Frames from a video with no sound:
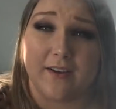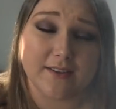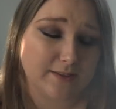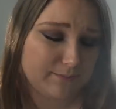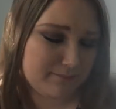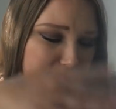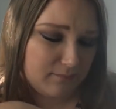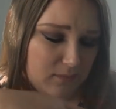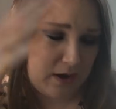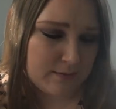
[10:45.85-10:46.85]
guys,
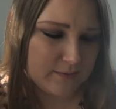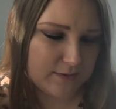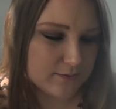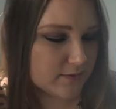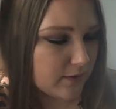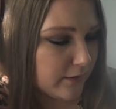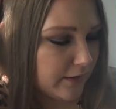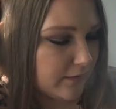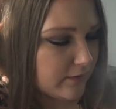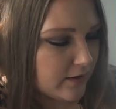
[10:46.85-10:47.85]
I'm so
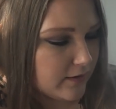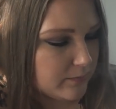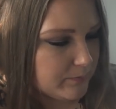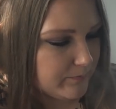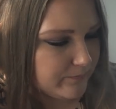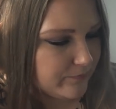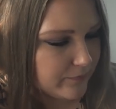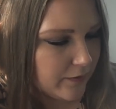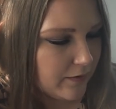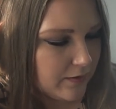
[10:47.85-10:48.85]
sorry. Um,
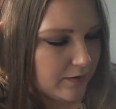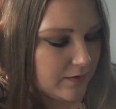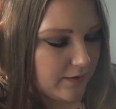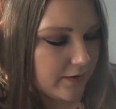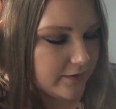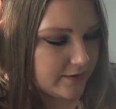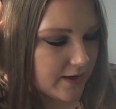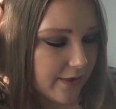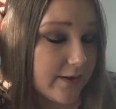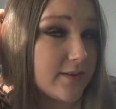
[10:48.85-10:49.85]
there's
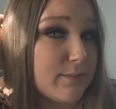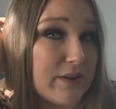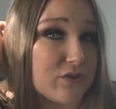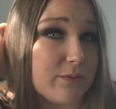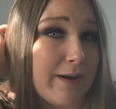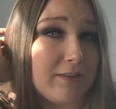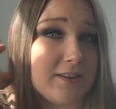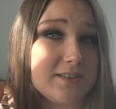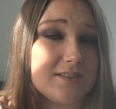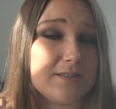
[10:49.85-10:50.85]
nothing special about
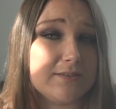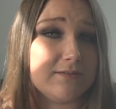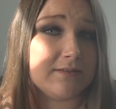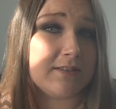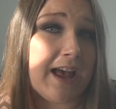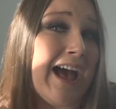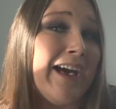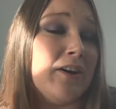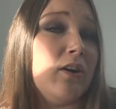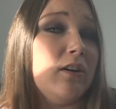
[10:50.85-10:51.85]
this
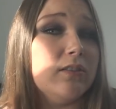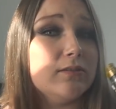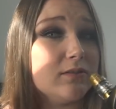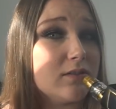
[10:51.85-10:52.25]
at all.